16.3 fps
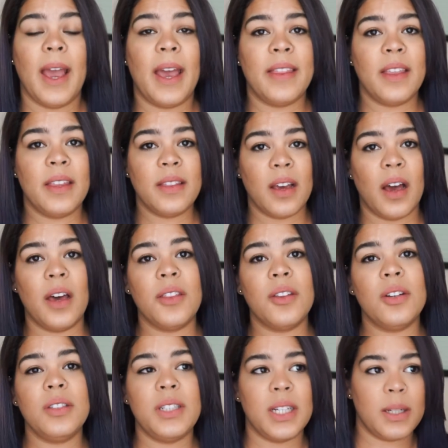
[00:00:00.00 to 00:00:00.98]
And then the
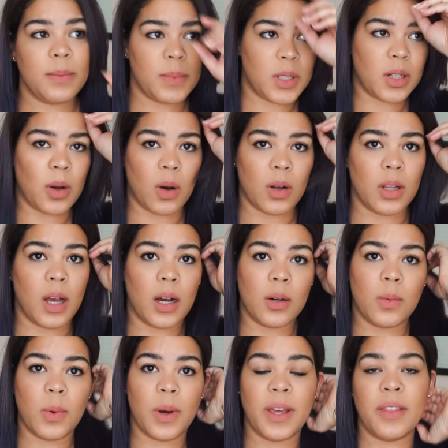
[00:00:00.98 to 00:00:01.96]
other tip to go
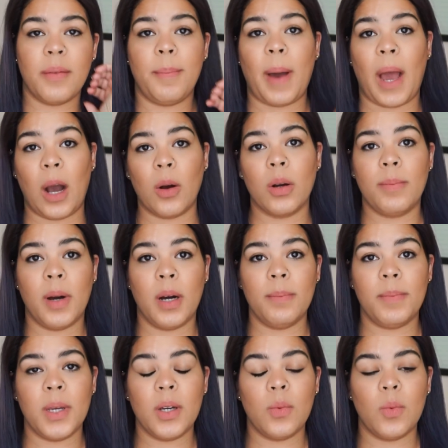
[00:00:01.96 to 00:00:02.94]
along with power
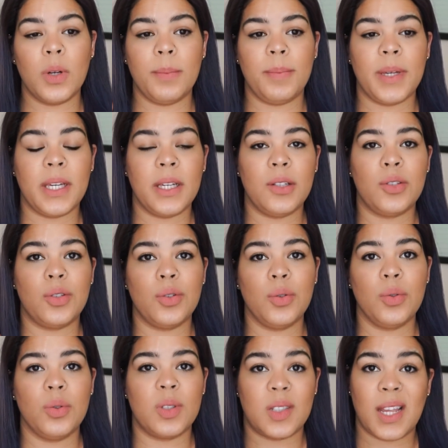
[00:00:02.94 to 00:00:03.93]
pumping would be
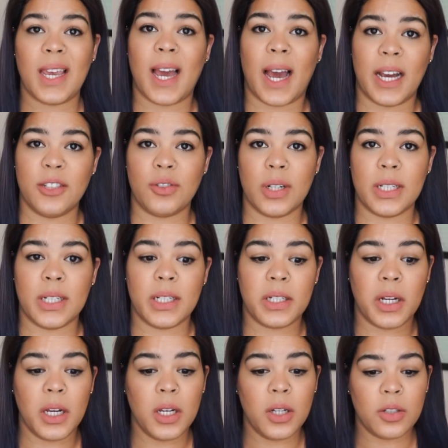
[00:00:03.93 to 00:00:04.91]
to stay
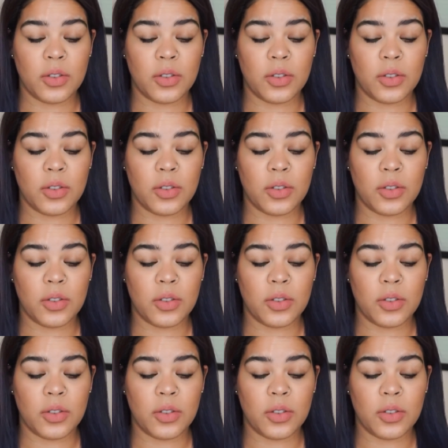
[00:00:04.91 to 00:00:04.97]
hydrated.